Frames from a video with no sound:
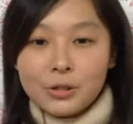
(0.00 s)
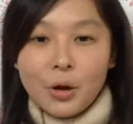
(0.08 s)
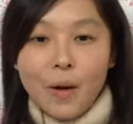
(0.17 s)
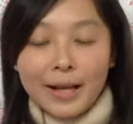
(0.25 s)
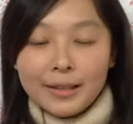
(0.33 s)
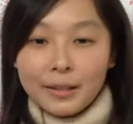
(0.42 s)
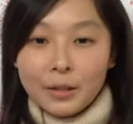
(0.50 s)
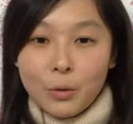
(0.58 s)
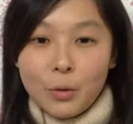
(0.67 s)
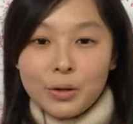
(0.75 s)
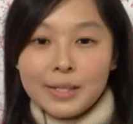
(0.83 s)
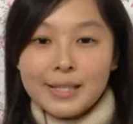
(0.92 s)
So I think the
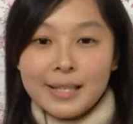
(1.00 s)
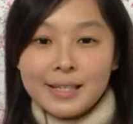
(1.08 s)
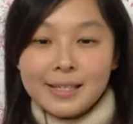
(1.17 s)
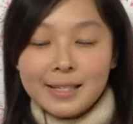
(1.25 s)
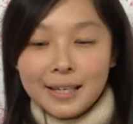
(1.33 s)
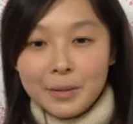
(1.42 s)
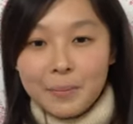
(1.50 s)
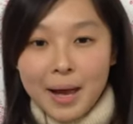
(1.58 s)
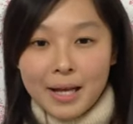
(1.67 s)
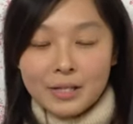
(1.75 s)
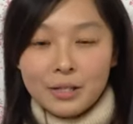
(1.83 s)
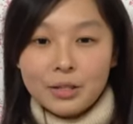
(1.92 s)
courses in a
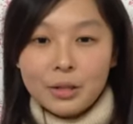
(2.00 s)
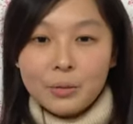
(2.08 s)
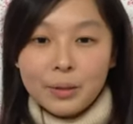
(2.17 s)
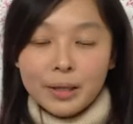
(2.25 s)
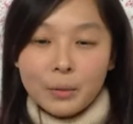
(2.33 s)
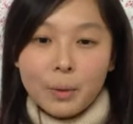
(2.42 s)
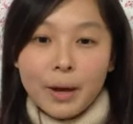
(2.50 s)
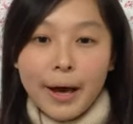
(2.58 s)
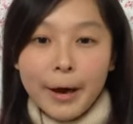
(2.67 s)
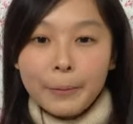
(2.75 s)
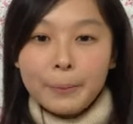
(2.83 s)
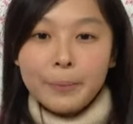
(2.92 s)
master degree will
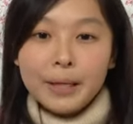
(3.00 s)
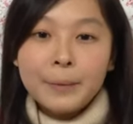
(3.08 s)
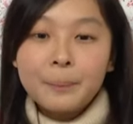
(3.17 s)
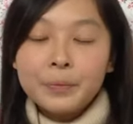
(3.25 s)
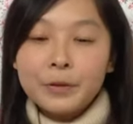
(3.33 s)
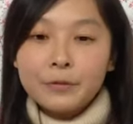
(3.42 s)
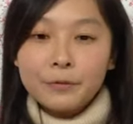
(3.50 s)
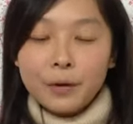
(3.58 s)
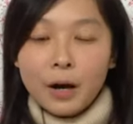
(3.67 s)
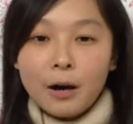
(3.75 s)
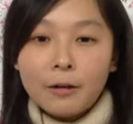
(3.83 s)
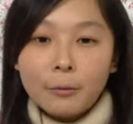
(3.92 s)
help me
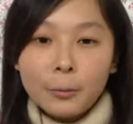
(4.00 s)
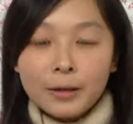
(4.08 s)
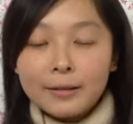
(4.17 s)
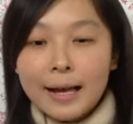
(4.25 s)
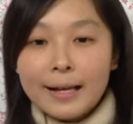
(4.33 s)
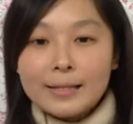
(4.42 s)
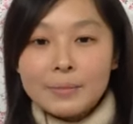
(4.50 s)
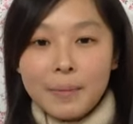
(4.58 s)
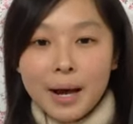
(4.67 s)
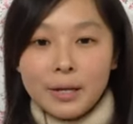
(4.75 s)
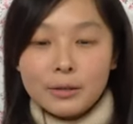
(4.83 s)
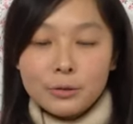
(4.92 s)
realize
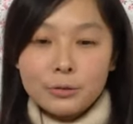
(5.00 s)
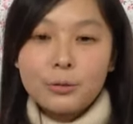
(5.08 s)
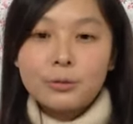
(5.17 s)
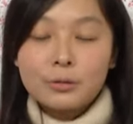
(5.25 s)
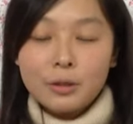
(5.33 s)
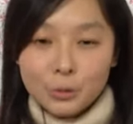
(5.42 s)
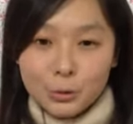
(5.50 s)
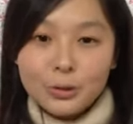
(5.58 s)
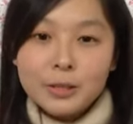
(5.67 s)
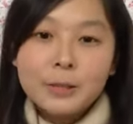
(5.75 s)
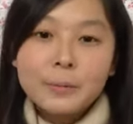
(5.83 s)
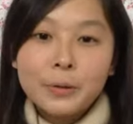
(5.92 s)
my
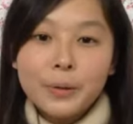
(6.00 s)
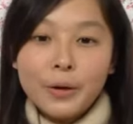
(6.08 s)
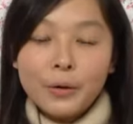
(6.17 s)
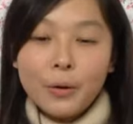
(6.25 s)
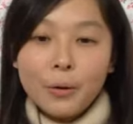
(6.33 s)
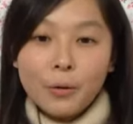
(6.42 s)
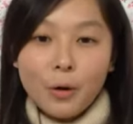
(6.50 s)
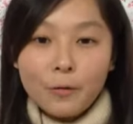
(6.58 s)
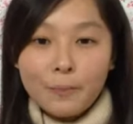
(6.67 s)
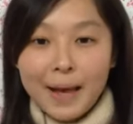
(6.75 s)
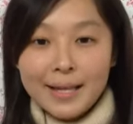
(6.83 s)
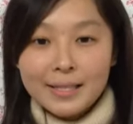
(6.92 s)
short-term career goal
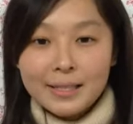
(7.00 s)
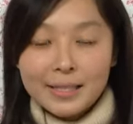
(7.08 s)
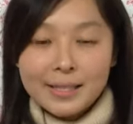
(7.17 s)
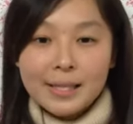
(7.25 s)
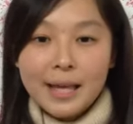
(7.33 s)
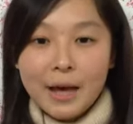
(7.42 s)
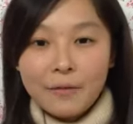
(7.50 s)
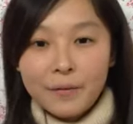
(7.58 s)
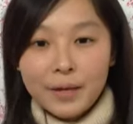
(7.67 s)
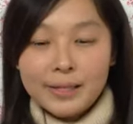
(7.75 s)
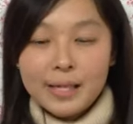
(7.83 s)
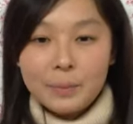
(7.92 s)
of passing the
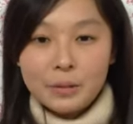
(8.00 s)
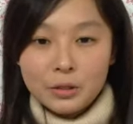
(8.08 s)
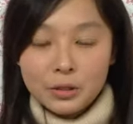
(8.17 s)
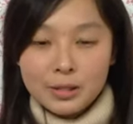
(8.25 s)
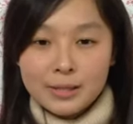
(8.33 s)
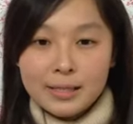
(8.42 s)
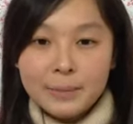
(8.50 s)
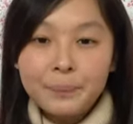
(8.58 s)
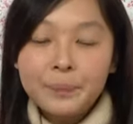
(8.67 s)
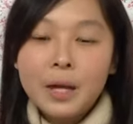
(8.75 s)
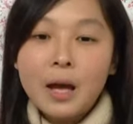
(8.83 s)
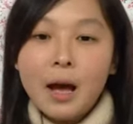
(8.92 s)
CFA examinations.
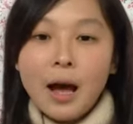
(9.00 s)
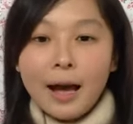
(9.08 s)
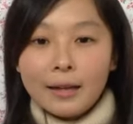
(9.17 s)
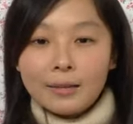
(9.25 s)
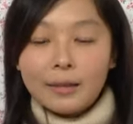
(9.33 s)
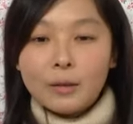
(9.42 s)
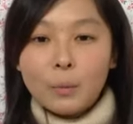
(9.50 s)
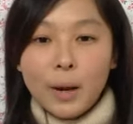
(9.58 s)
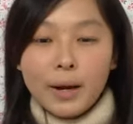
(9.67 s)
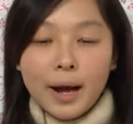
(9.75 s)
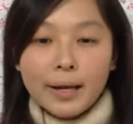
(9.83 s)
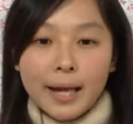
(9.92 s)
I think
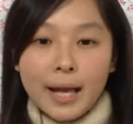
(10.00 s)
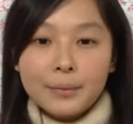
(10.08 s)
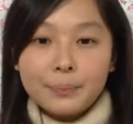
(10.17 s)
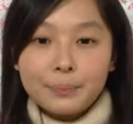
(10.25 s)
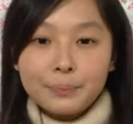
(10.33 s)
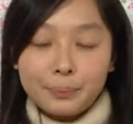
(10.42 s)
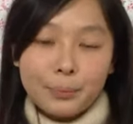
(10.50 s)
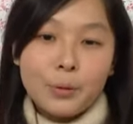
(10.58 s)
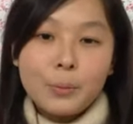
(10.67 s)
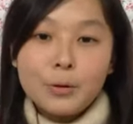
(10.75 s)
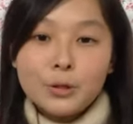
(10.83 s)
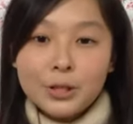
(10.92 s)
when I get
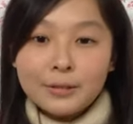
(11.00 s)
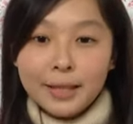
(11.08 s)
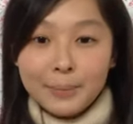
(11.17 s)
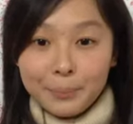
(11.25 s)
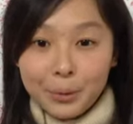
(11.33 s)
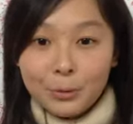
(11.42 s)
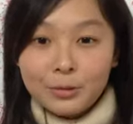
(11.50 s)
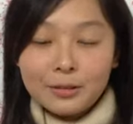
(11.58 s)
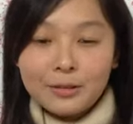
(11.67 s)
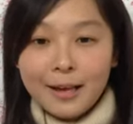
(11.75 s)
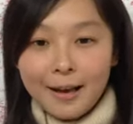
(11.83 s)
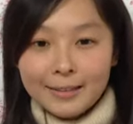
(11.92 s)
promotion in both
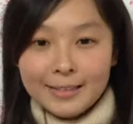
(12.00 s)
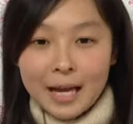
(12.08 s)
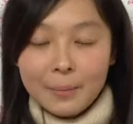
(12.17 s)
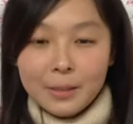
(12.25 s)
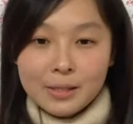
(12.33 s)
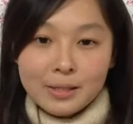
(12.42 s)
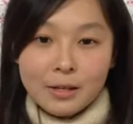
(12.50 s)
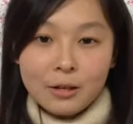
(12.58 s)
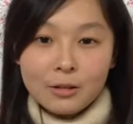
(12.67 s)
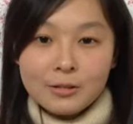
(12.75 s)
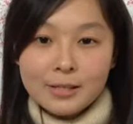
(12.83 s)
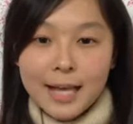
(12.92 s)
the academic
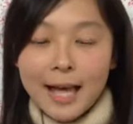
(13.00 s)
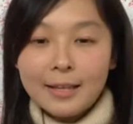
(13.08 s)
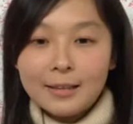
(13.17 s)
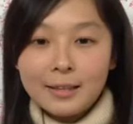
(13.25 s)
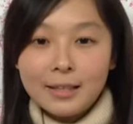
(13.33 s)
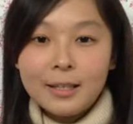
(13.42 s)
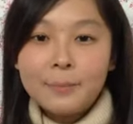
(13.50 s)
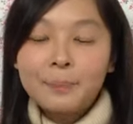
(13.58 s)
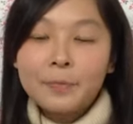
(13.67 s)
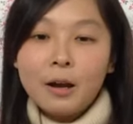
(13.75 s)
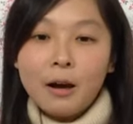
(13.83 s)
skills and the